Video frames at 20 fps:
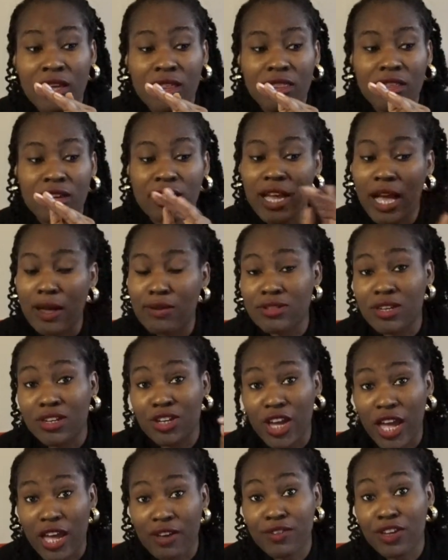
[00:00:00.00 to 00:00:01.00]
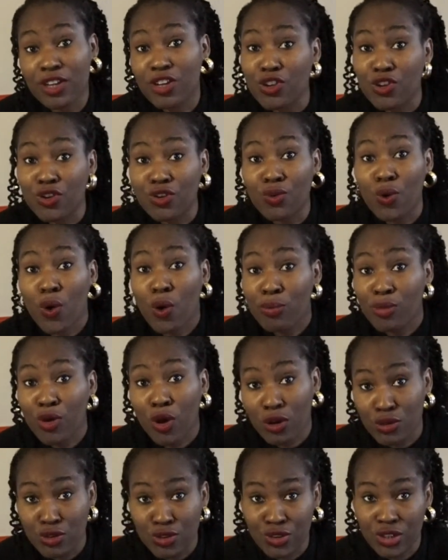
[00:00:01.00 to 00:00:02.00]
the account that you have in your home
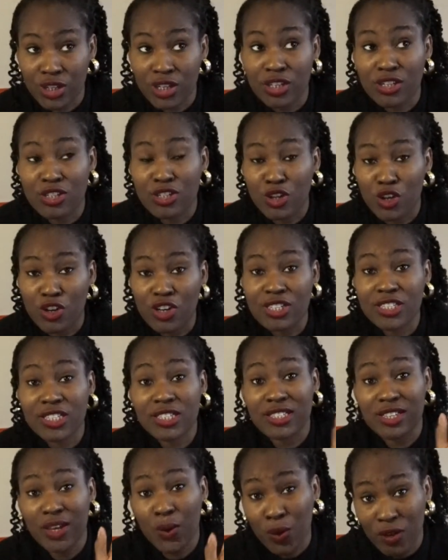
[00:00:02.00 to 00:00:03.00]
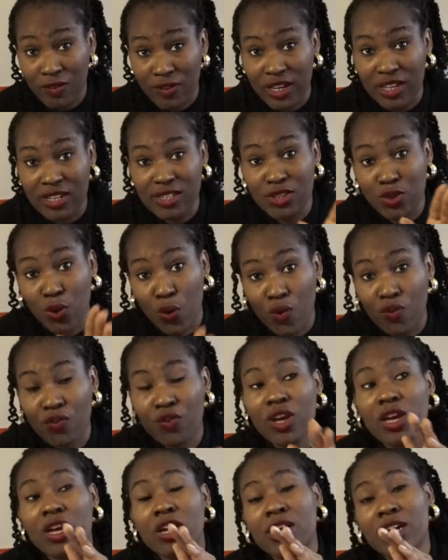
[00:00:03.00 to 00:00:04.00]
country, as long as it's equivalent of
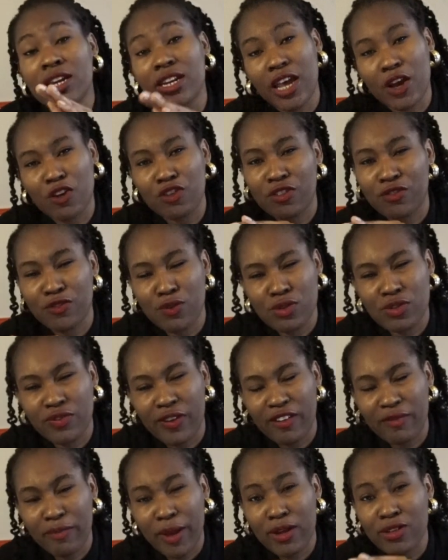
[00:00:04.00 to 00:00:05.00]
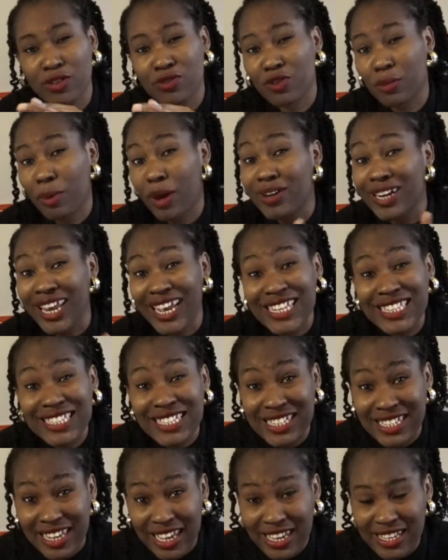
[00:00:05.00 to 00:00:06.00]
£945 for about
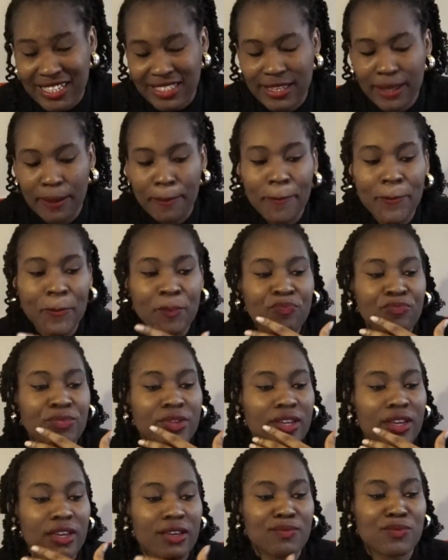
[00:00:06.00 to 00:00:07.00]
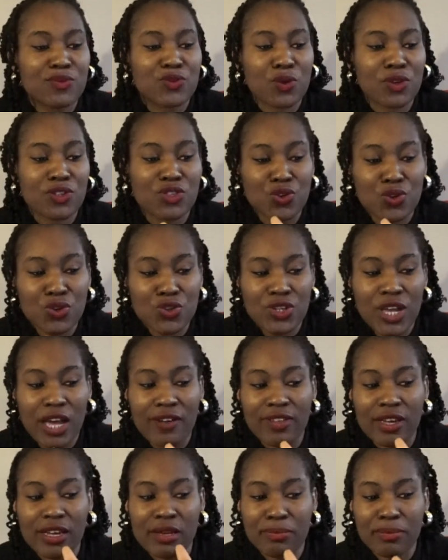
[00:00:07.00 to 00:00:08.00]
90 days. So it's good to
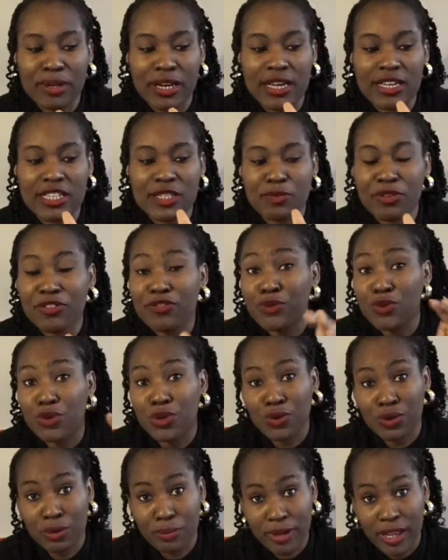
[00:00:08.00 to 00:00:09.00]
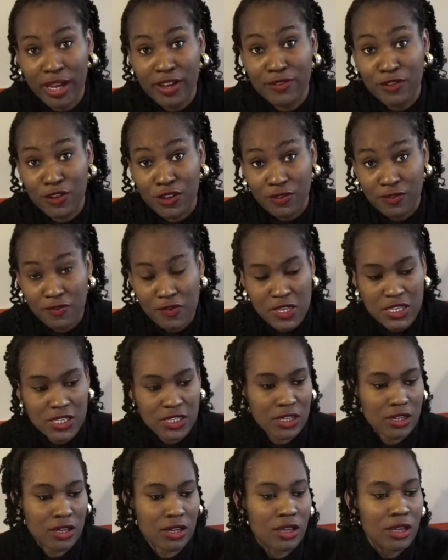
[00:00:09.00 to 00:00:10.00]
have that in place before you apply for your
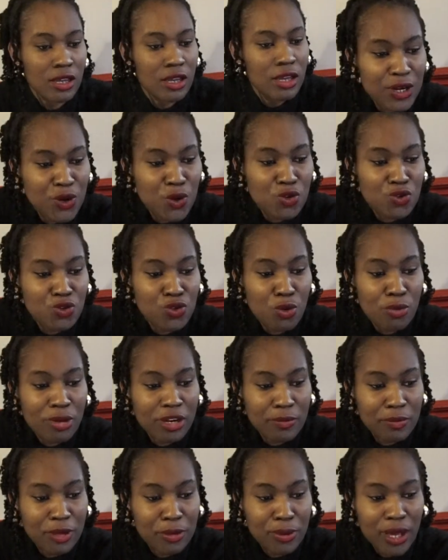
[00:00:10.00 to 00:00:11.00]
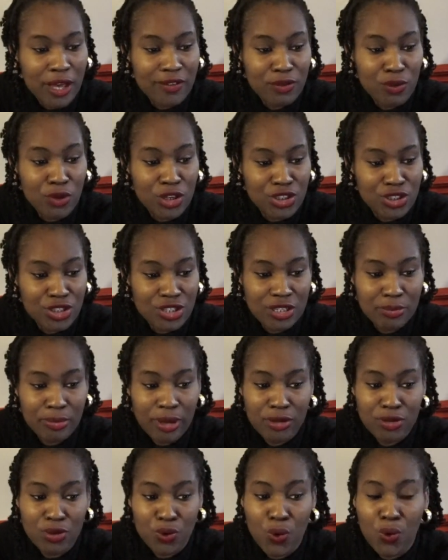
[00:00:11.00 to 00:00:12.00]
visa. I know so many people have questions
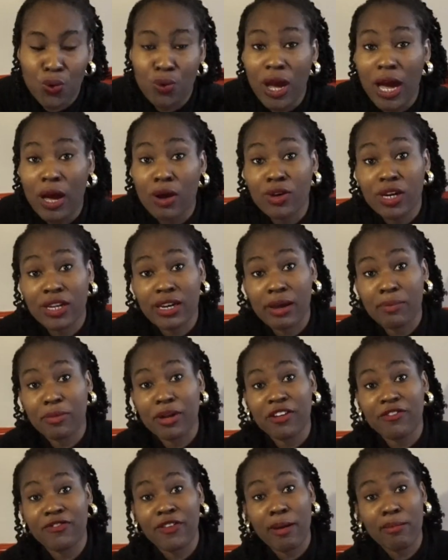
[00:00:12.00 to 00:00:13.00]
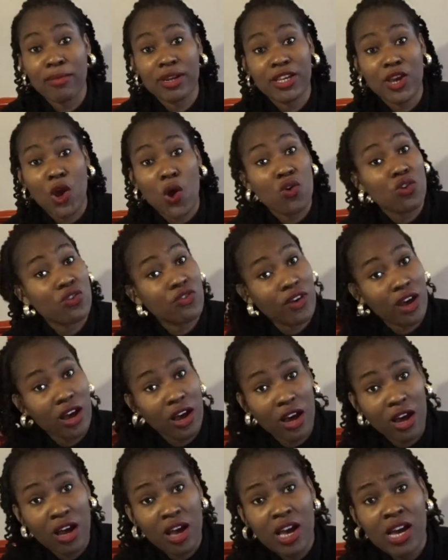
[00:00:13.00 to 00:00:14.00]
about the whole, how can I bring family
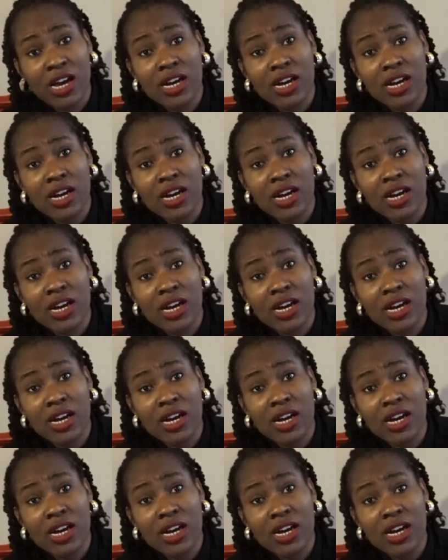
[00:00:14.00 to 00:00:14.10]
over,